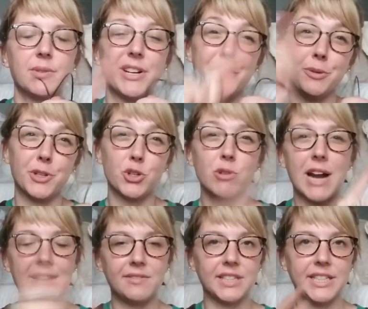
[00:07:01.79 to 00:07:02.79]
So I do a
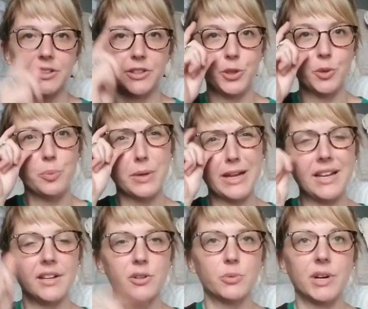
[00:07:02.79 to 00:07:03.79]
traveling loop,
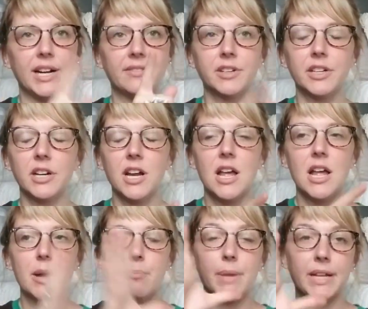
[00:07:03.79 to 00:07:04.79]
and wherever
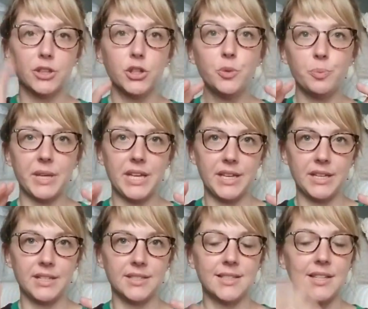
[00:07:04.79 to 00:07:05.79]
my loop
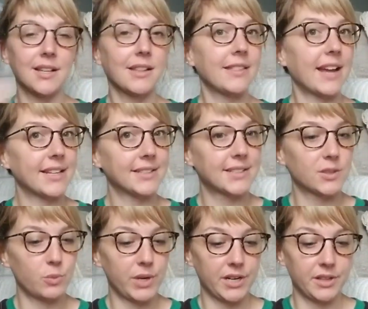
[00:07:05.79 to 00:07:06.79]
is,
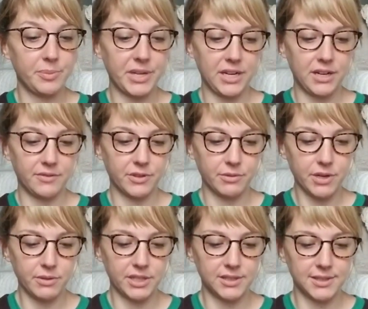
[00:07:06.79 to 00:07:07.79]
that's where the beginning of the
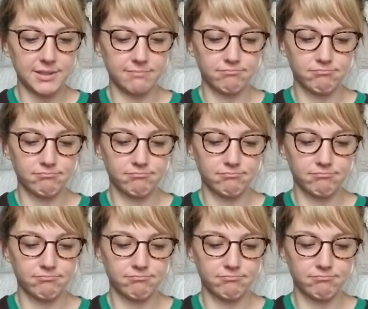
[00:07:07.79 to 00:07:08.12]
row is.